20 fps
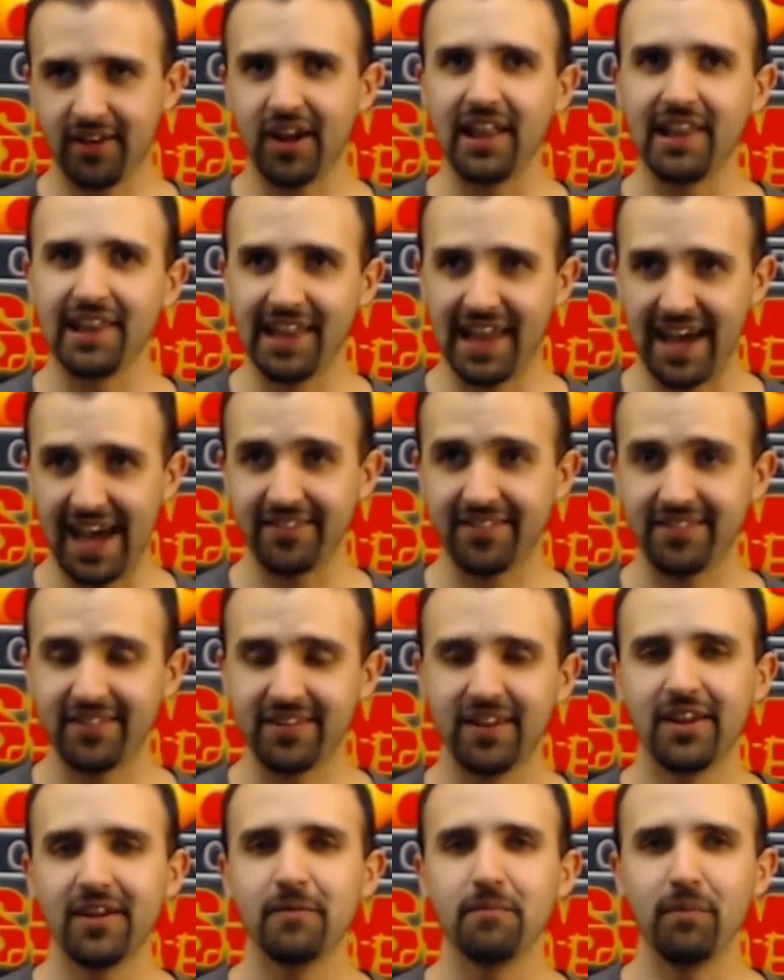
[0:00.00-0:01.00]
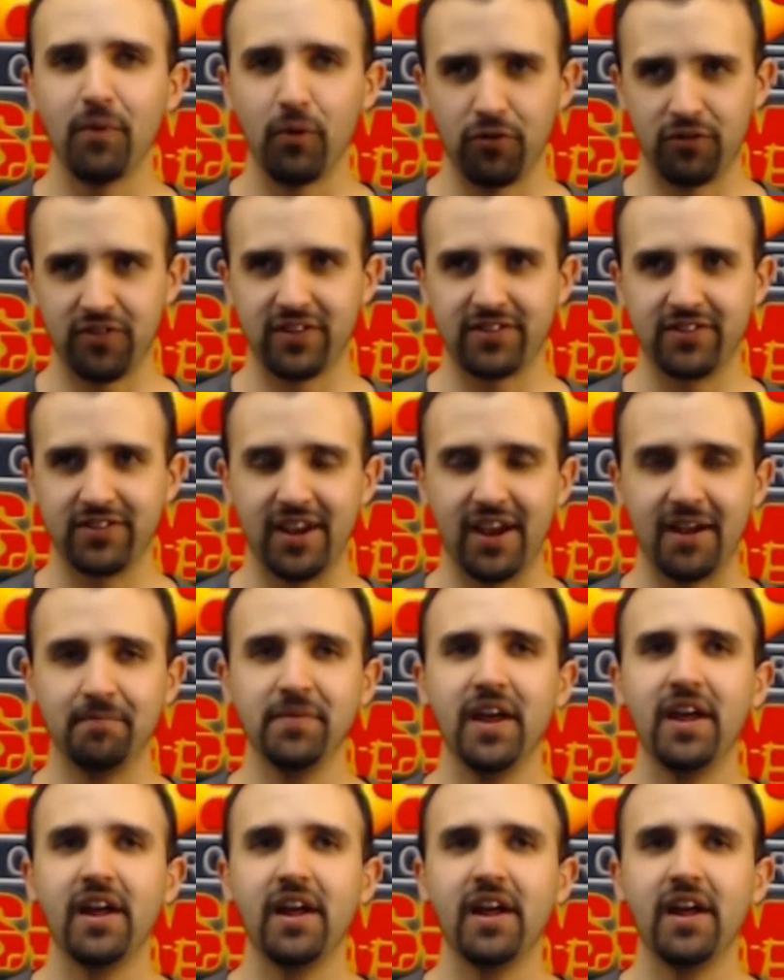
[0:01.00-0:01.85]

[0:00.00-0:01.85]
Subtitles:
a lot most of the time.